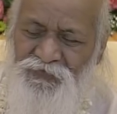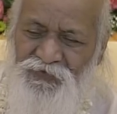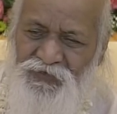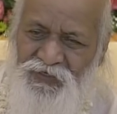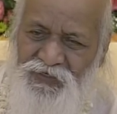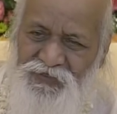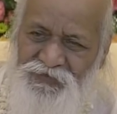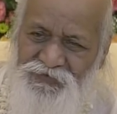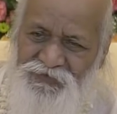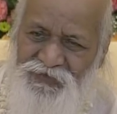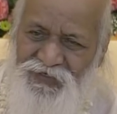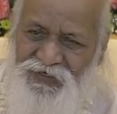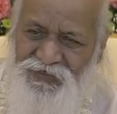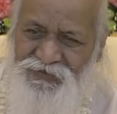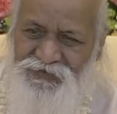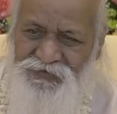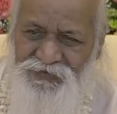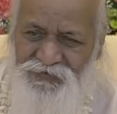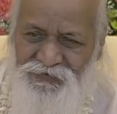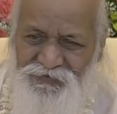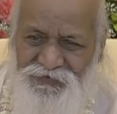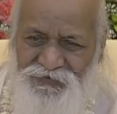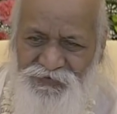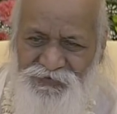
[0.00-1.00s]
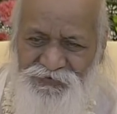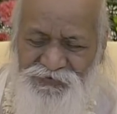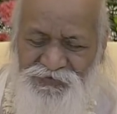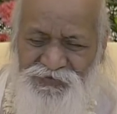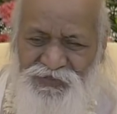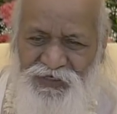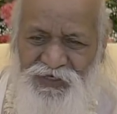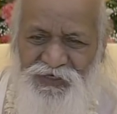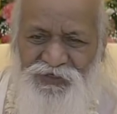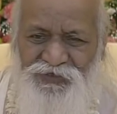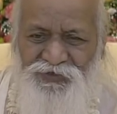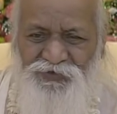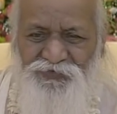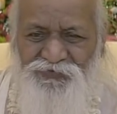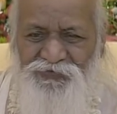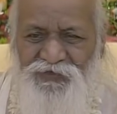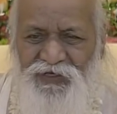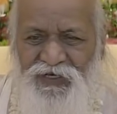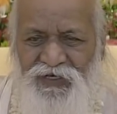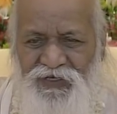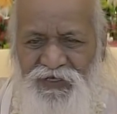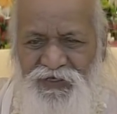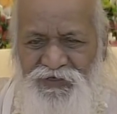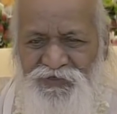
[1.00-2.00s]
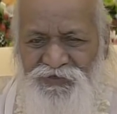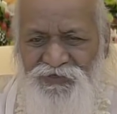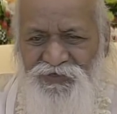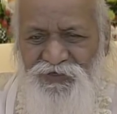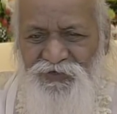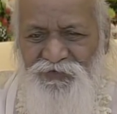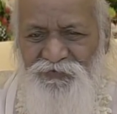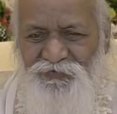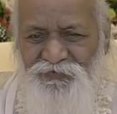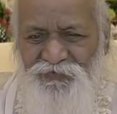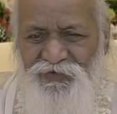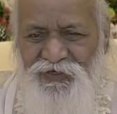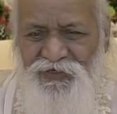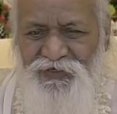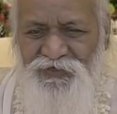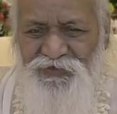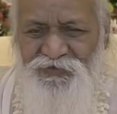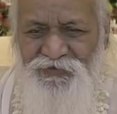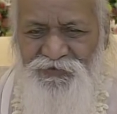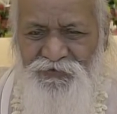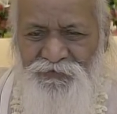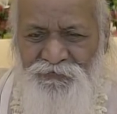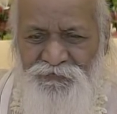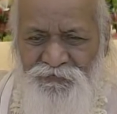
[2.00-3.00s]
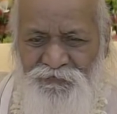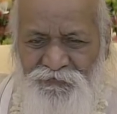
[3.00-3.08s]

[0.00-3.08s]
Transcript: And that is the state of enlightenment,